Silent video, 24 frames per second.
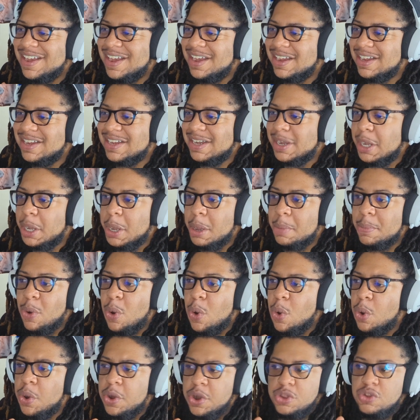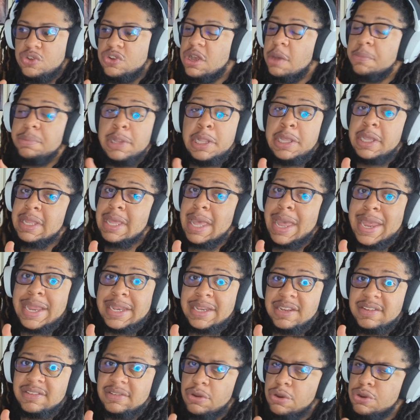Um, or you completely
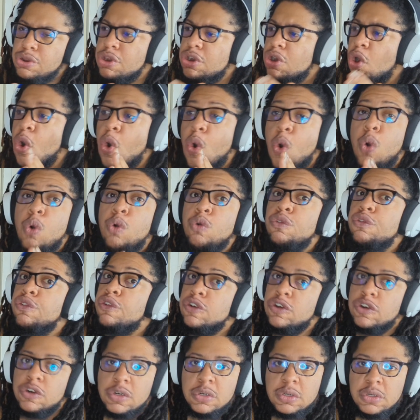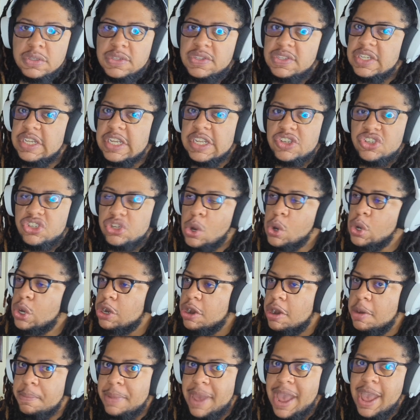hate this, or you're over seeing
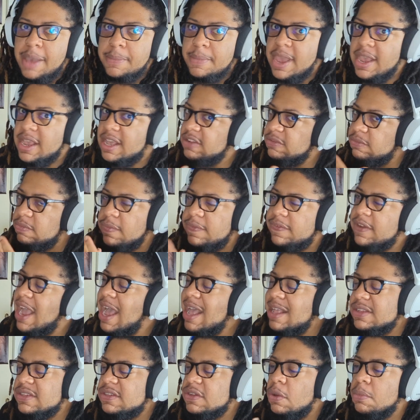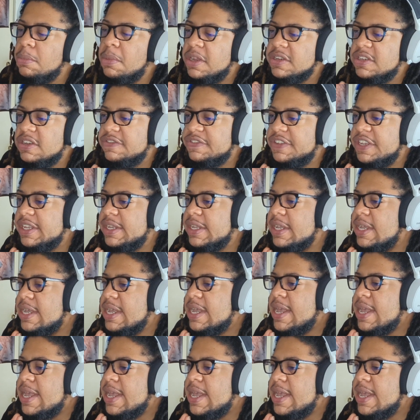Joker or Batman because we've gotten so much of it